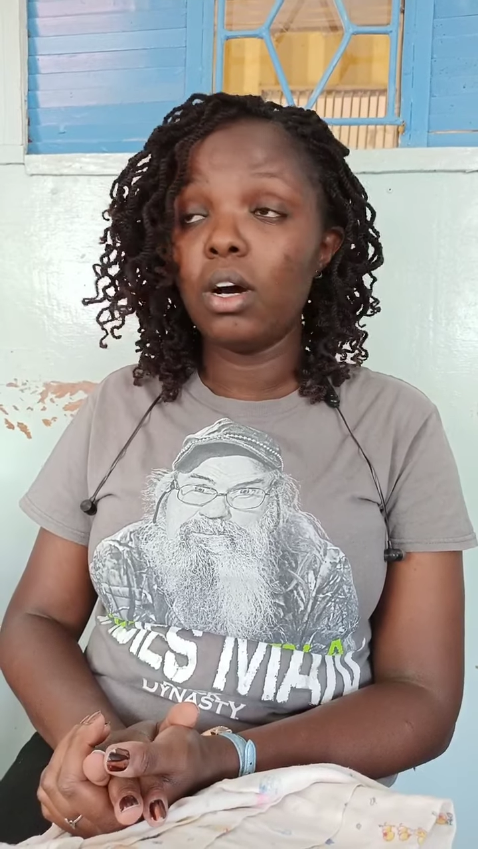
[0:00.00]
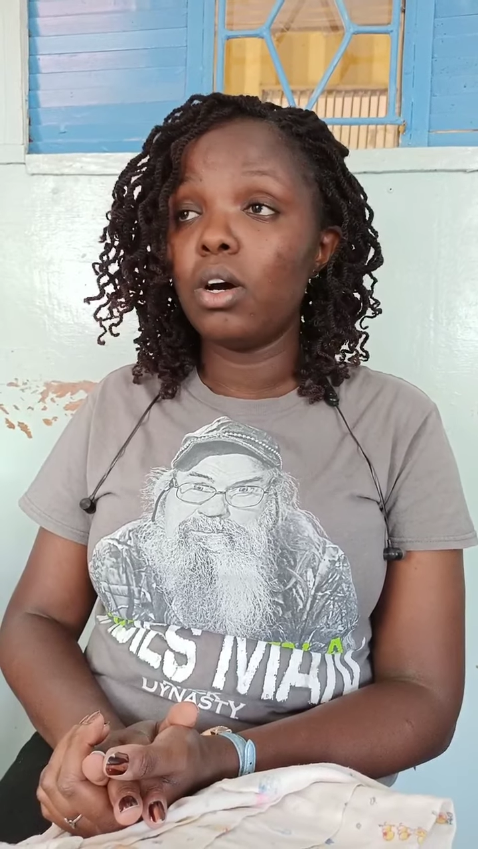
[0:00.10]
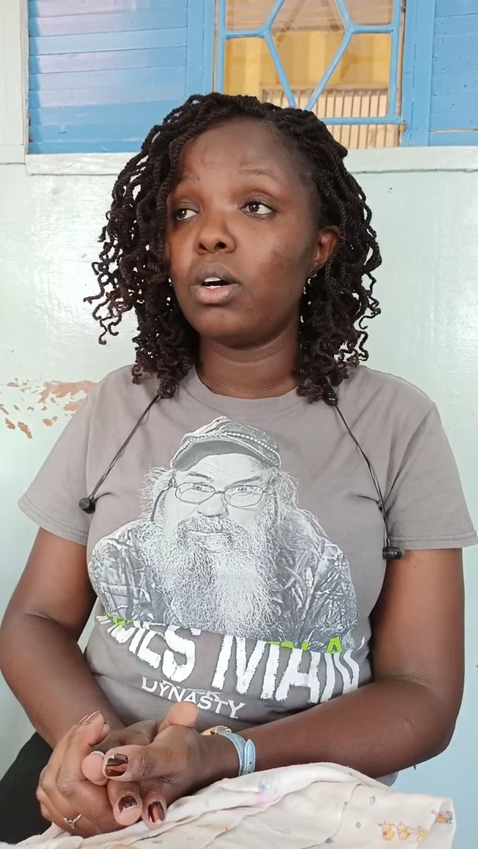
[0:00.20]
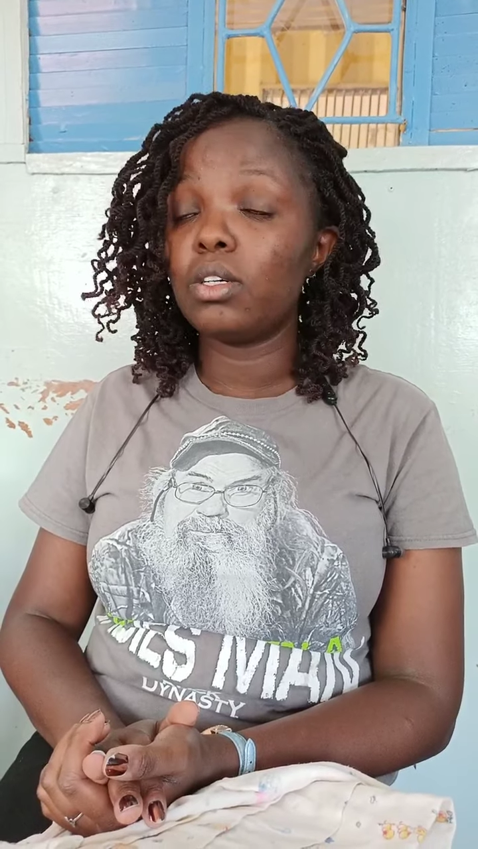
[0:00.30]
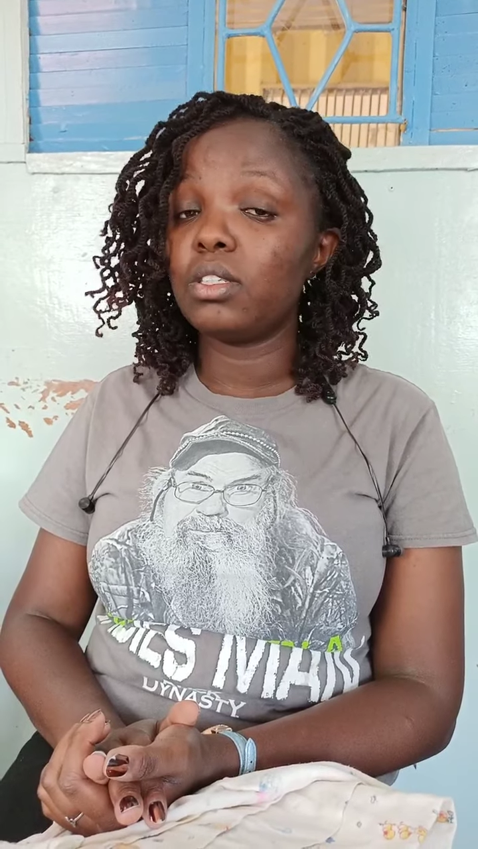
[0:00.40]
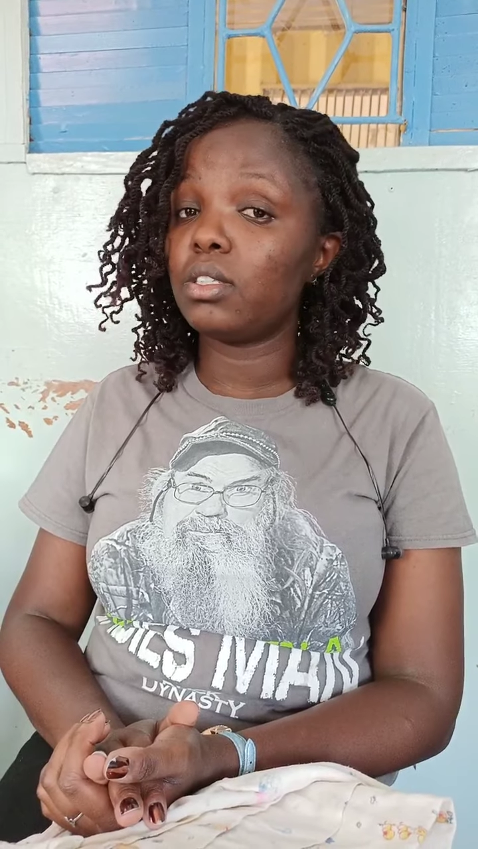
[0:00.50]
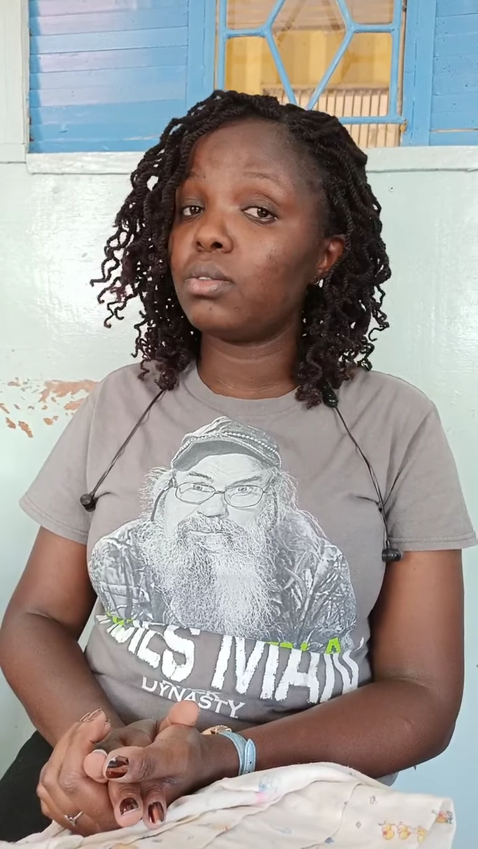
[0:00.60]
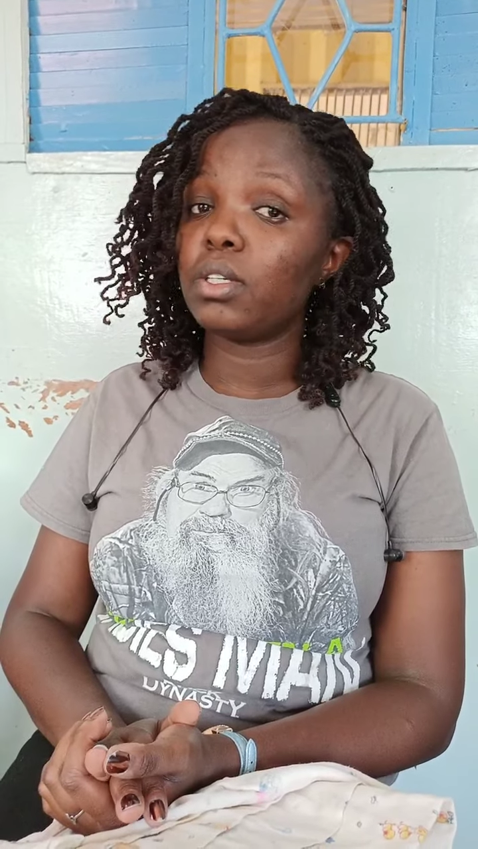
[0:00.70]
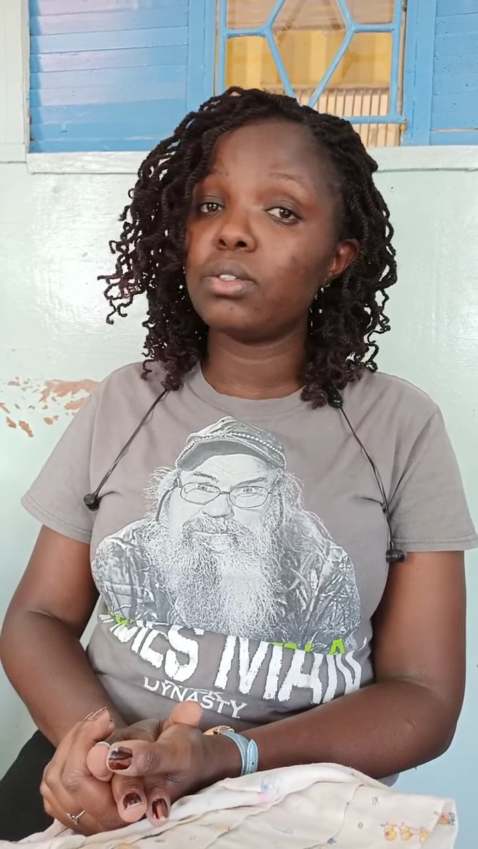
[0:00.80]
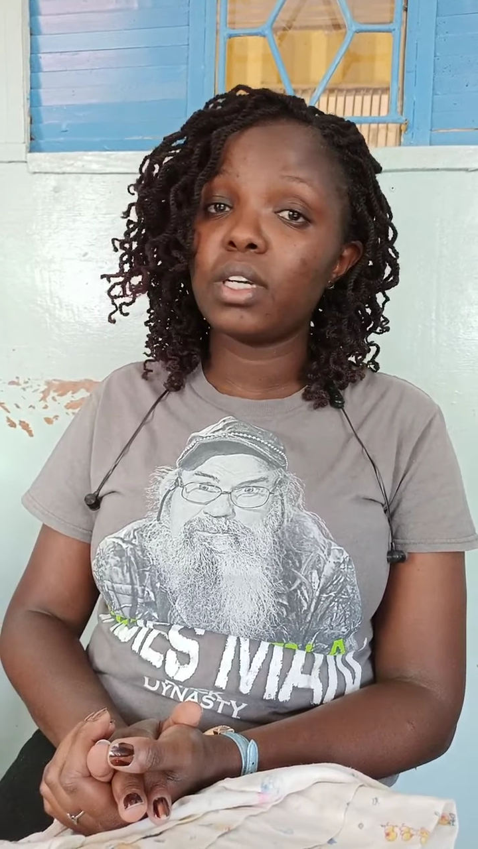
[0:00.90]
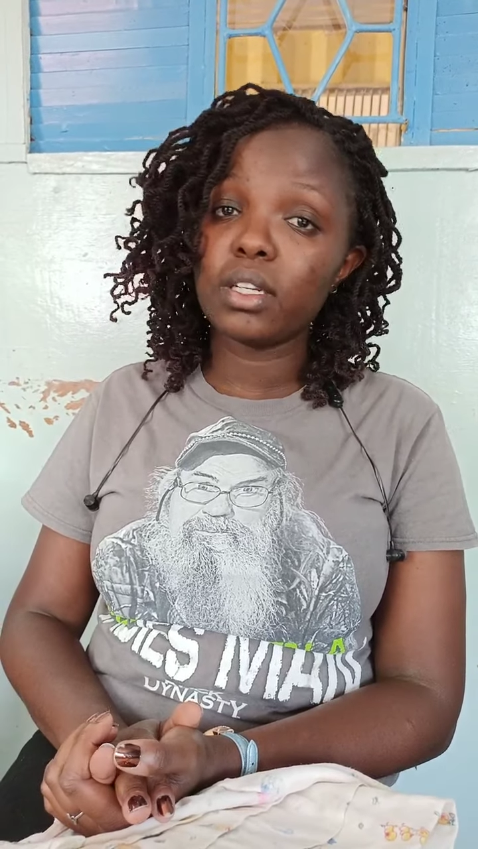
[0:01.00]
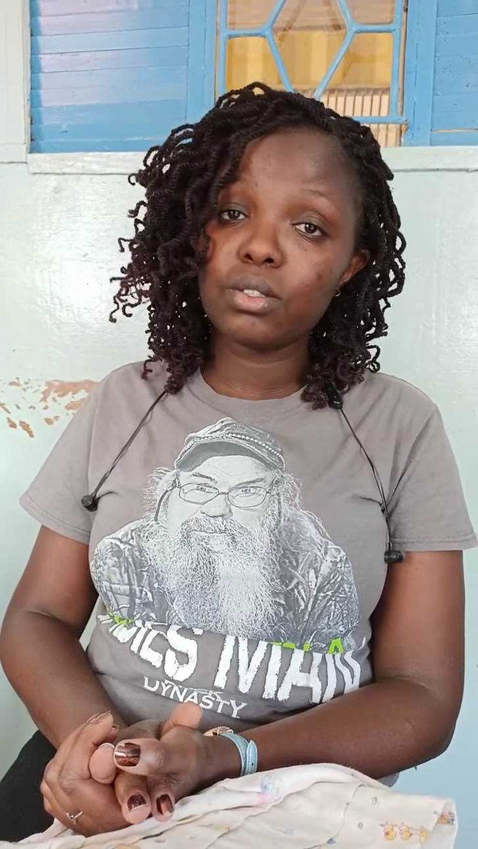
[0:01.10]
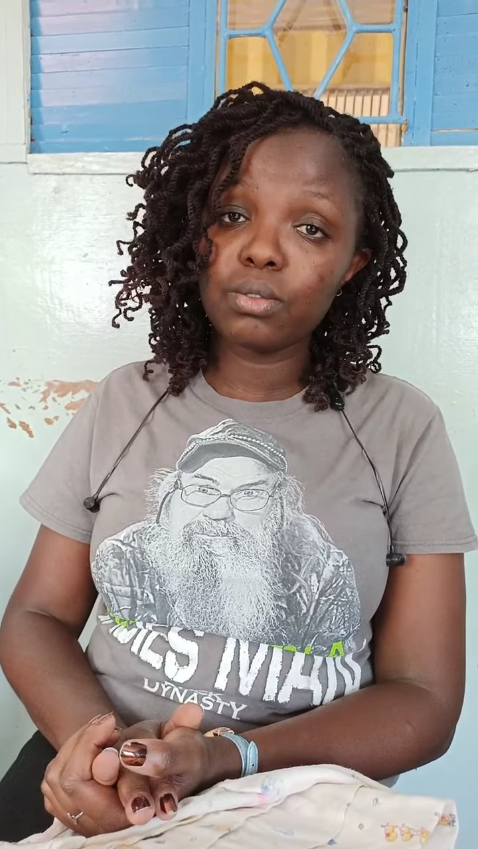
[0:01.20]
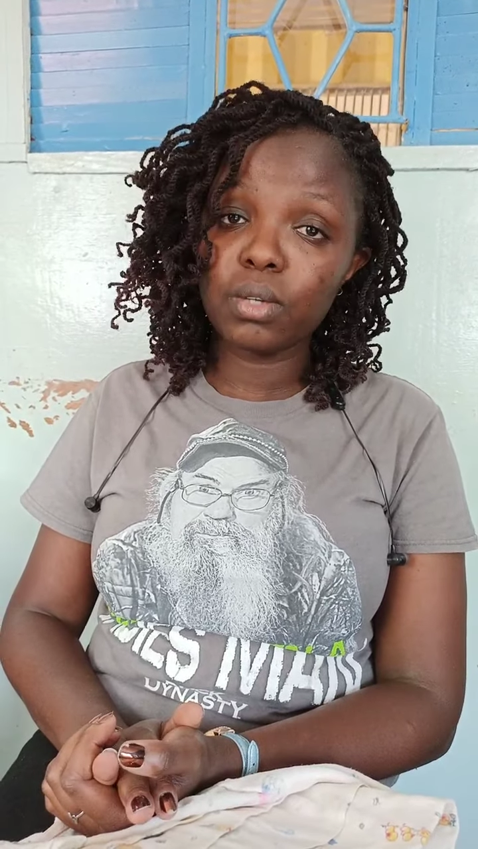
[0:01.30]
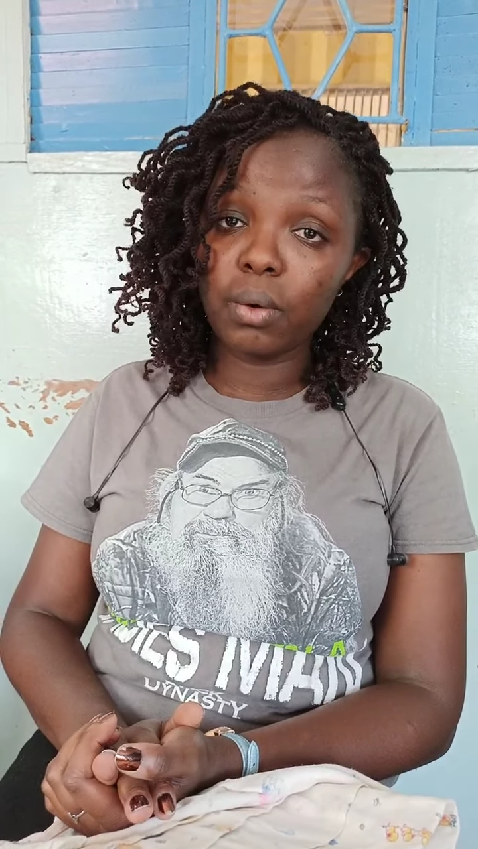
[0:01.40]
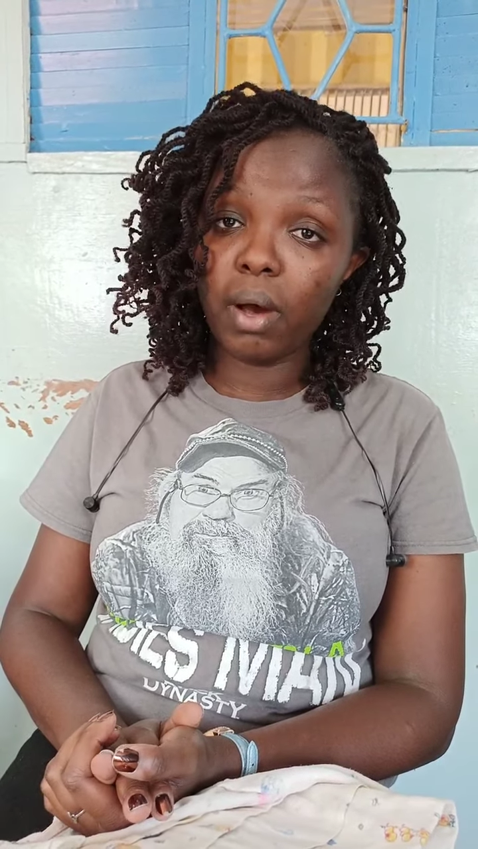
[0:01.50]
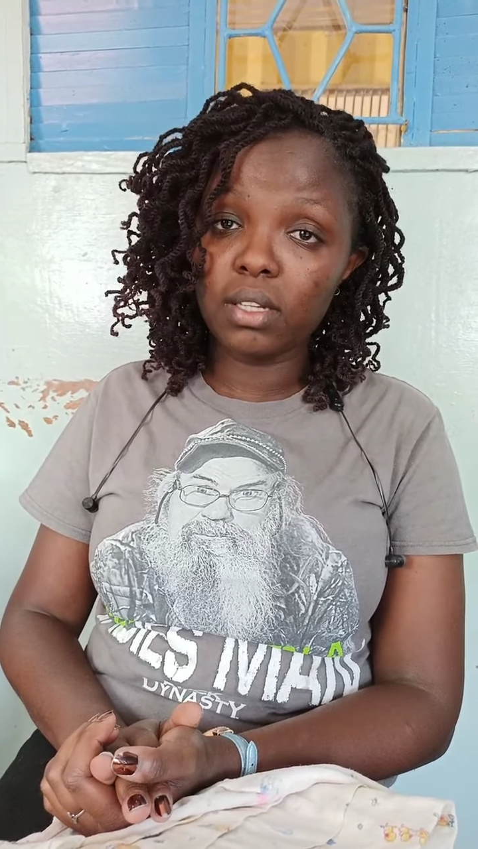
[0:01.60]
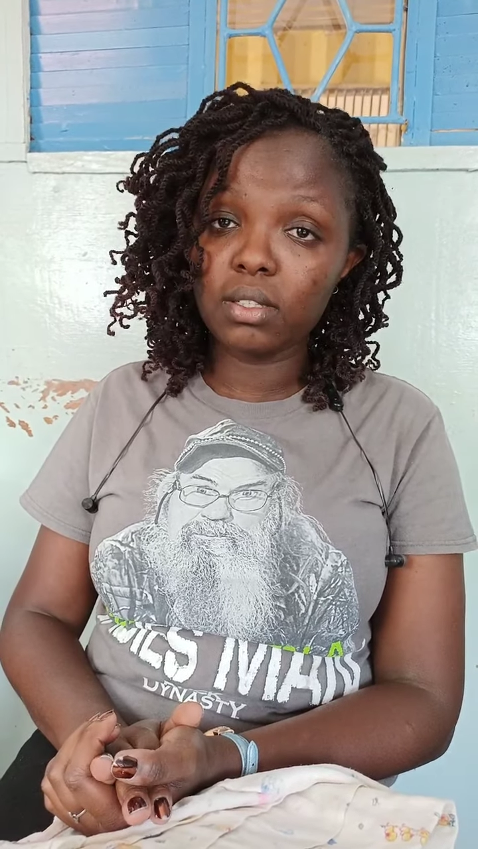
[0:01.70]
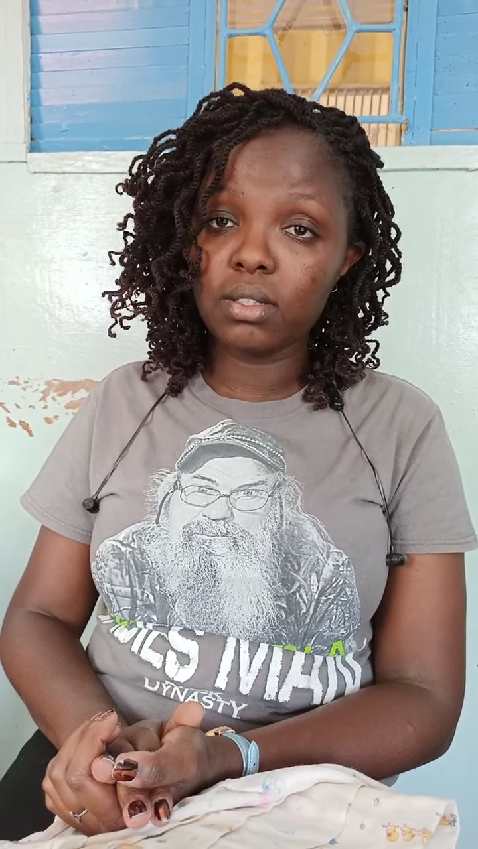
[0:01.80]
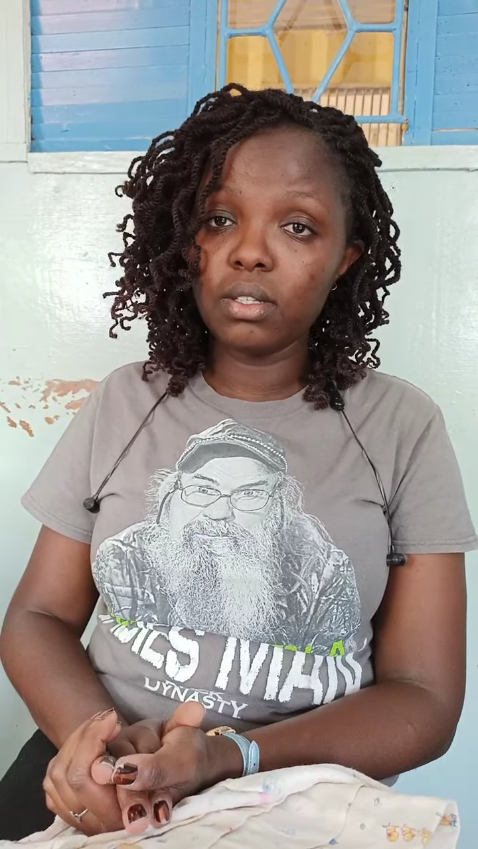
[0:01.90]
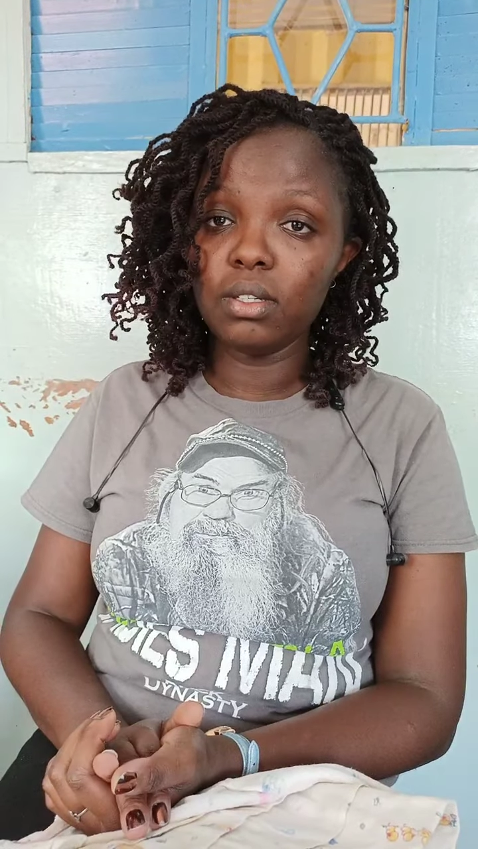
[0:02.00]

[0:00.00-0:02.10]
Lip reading: or just when you get to Ewasco,